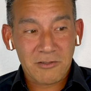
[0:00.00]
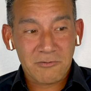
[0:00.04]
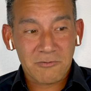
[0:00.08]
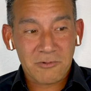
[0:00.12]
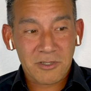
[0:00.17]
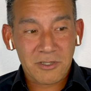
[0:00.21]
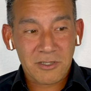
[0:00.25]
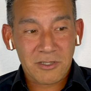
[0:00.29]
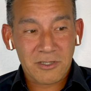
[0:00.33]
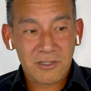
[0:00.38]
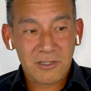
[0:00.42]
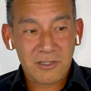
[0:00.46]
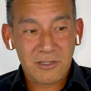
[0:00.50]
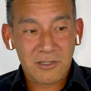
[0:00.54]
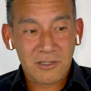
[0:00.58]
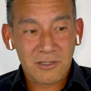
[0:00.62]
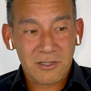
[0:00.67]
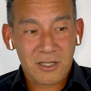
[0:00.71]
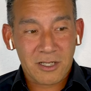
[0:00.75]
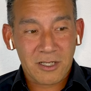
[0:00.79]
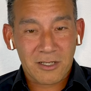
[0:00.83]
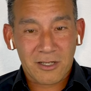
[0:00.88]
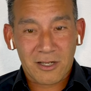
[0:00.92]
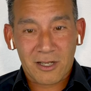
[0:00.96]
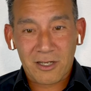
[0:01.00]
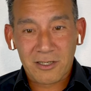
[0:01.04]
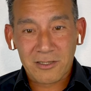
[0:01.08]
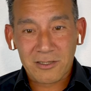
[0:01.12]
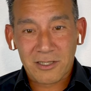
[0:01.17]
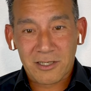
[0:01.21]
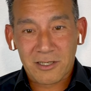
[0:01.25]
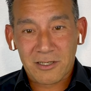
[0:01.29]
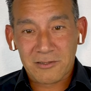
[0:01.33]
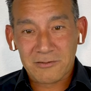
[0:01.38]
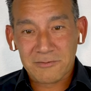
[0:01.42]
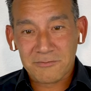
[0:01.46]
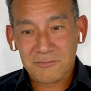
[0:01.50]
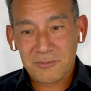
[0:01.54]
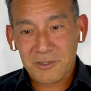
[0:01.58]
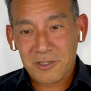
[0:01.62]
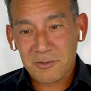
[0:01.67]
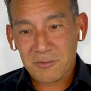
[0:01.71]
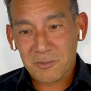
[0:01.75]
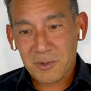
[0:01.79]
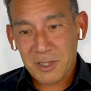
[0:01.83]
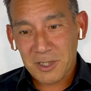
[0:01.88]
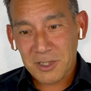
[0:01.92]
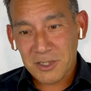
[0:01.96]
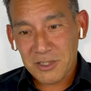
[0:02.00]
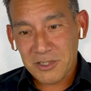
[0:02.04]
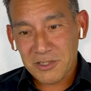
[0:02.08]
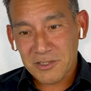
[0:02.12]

We're still on lockdown, pretty much.